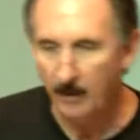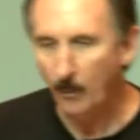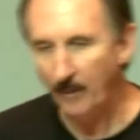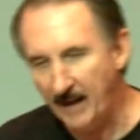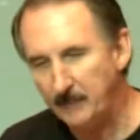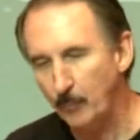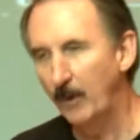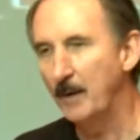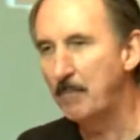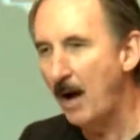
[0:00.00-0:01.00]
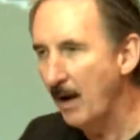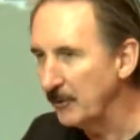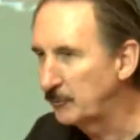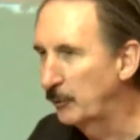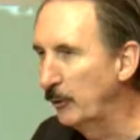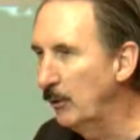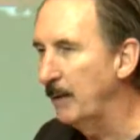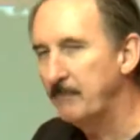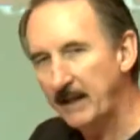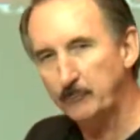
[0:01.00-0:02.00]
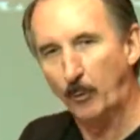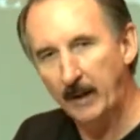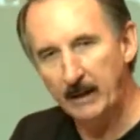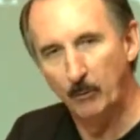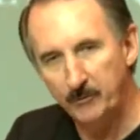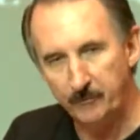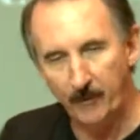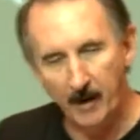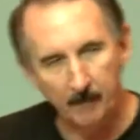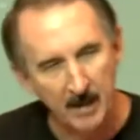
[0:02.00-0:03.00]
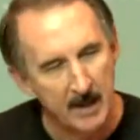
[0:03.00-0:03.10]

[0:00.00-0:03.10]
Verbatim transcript: Well, that's where Apollos grew up, that's where he was from.